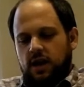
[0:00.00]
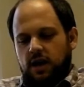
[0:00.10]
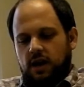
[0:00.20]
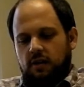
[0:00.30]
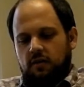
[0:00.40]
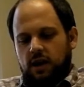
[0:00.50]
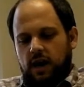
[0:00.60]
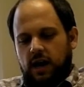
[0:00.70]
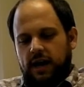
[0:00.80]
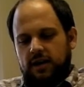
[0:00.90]

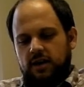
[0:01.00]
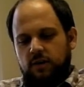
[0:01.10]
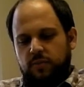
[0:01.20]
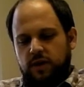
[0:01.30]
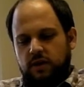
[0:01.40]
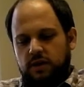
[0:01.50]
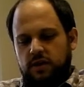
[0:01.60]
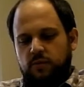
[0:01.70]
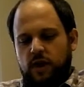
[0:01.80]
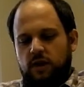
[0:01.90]
I ended up at
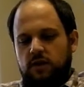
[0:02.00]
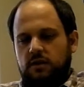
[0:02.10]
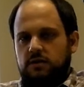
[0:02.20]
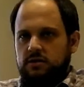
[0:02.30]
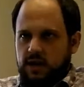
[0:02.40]
Carnegie Mellon